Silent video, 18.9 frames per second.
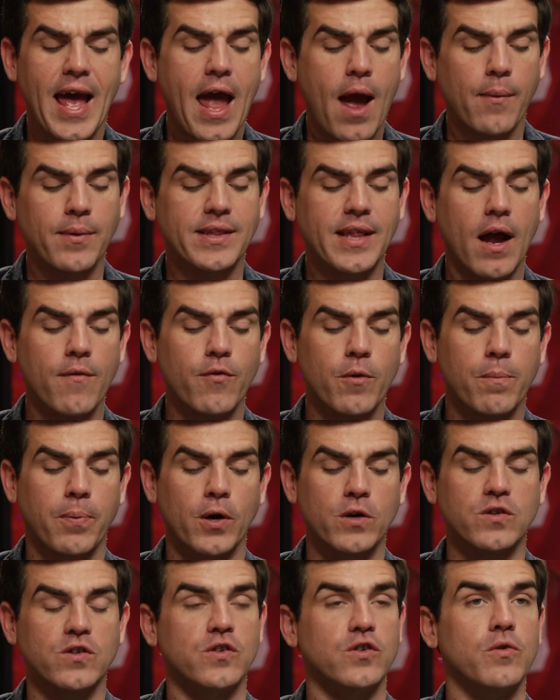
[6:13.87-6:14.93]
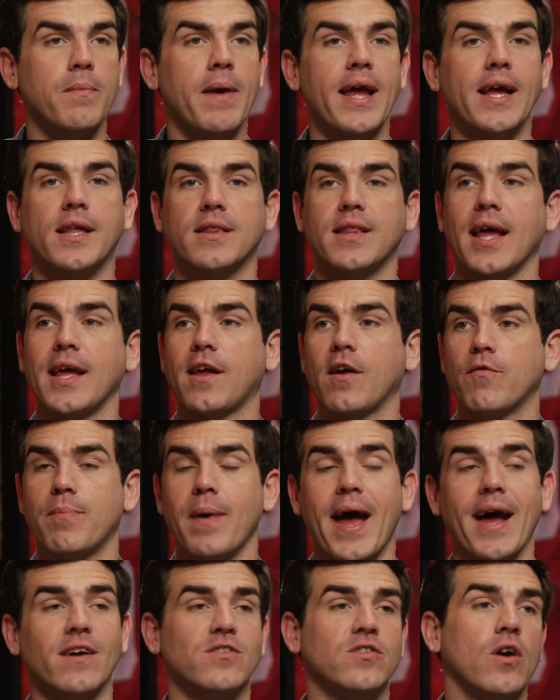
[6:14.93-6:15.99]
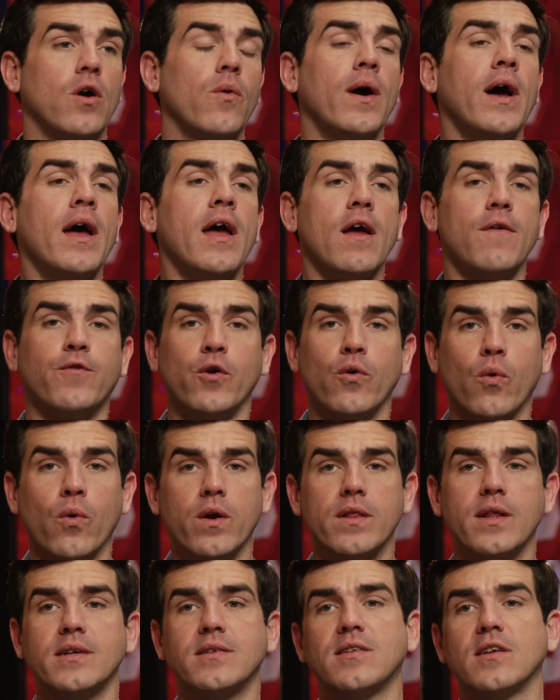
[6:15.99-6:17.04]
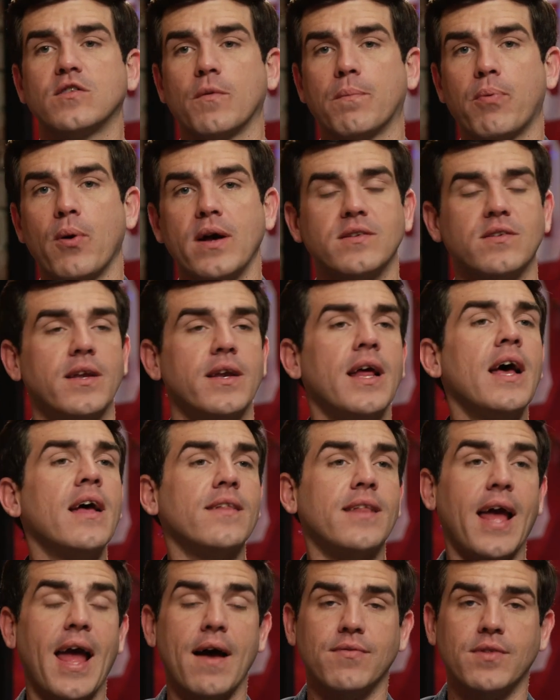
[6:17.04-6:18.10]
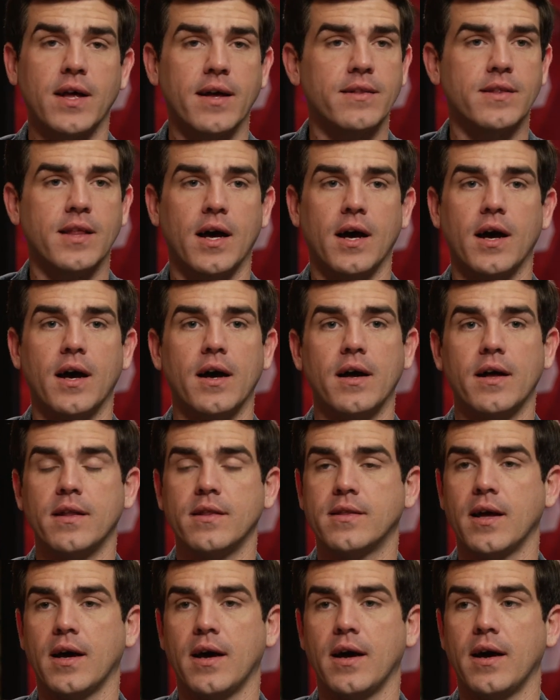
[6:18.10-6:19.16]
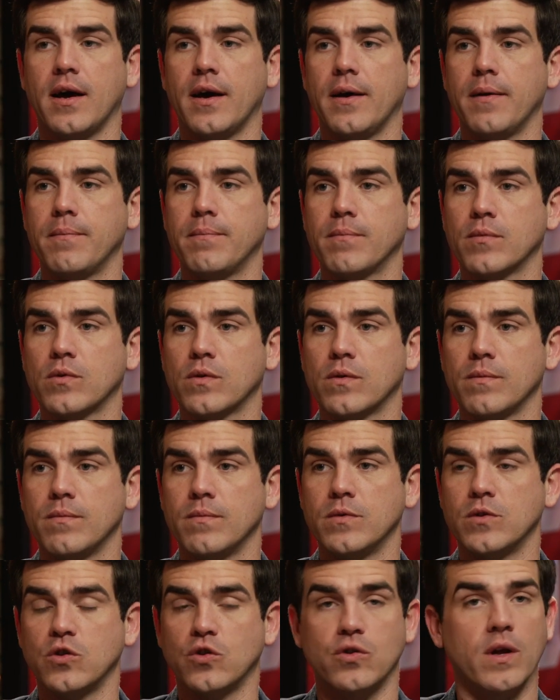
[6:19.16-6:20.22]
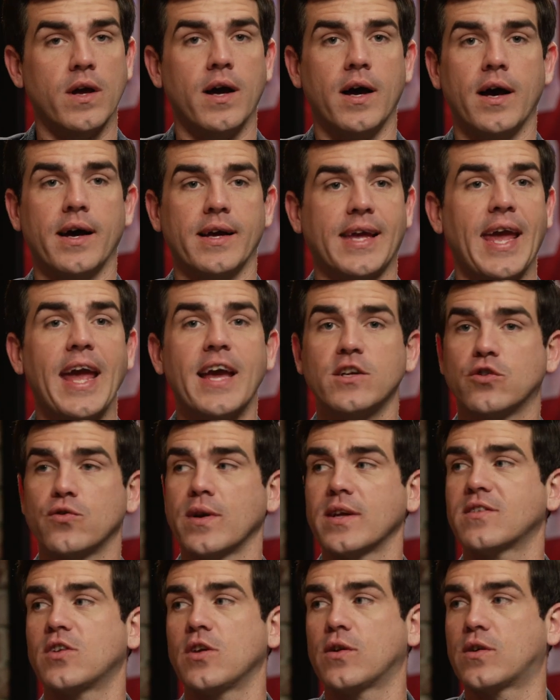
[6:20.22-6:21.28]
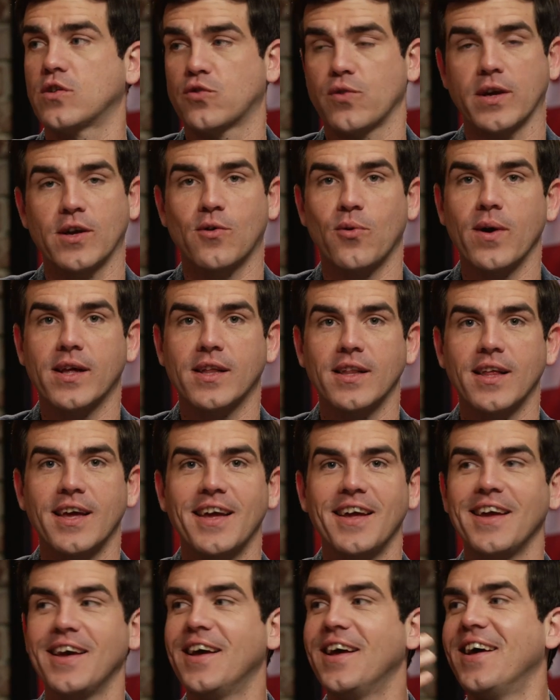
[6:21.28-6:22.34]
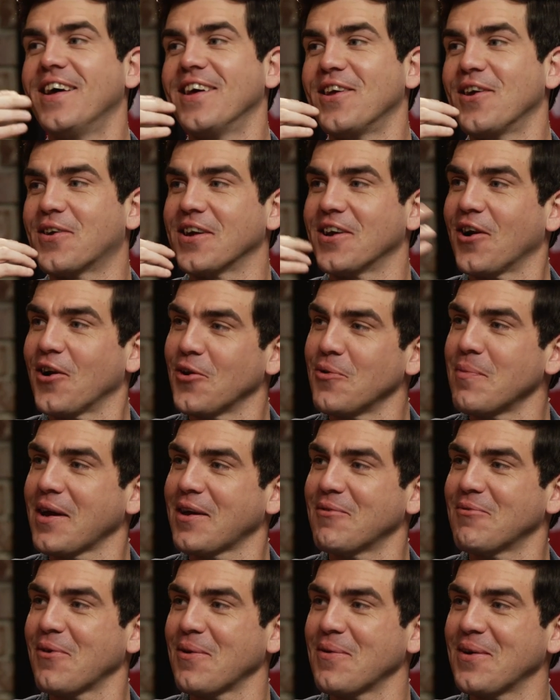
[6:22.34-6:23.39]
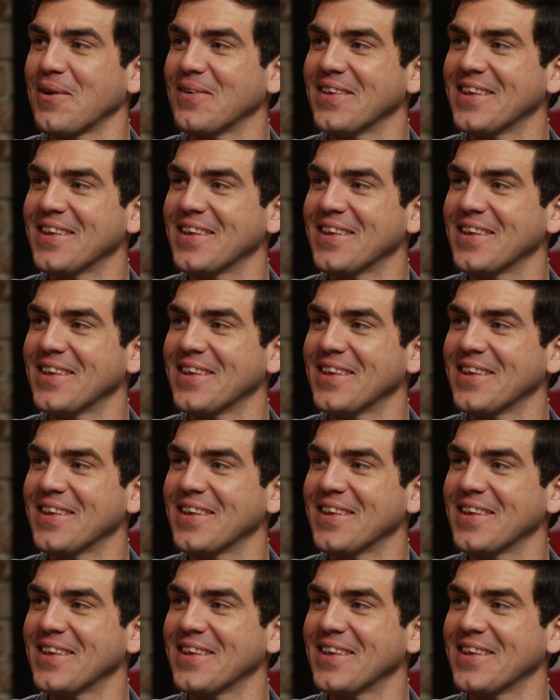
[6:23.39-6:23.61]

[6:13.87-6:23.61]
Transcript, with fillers: And with every purchase you make, they give back. So if you order this as a present, they have the canned drinks that you can drink quickly. You can. Are you making fun of me?